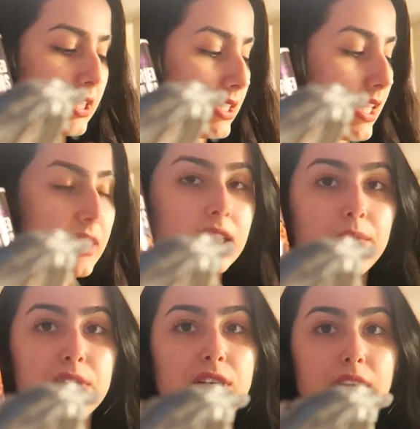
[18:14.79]
since last
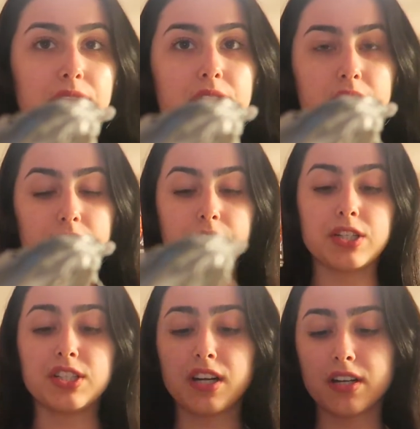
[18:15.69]
time we tried out the, the
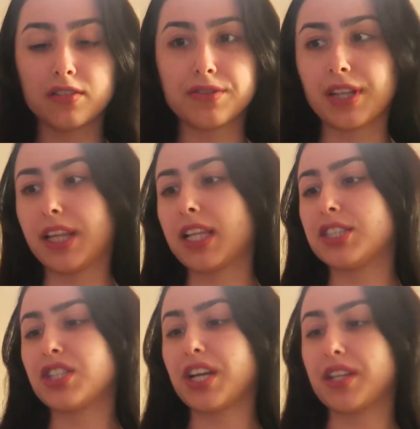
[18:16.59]
crunchy tacos, we're yeah. like,
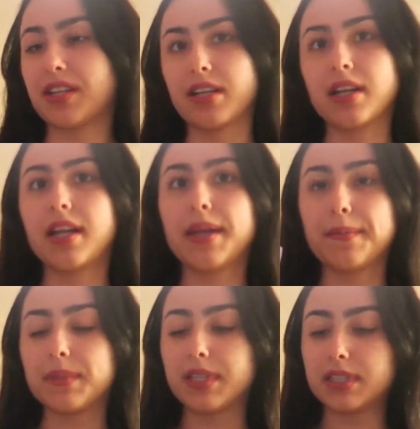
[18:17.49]
let's try their
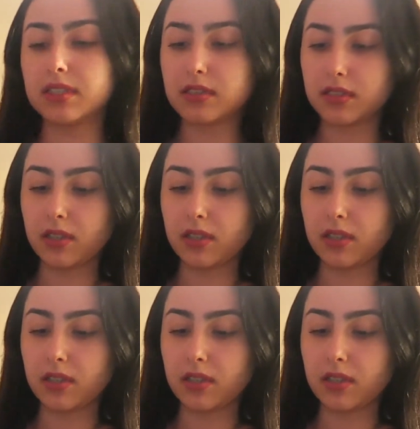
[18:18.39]
beans.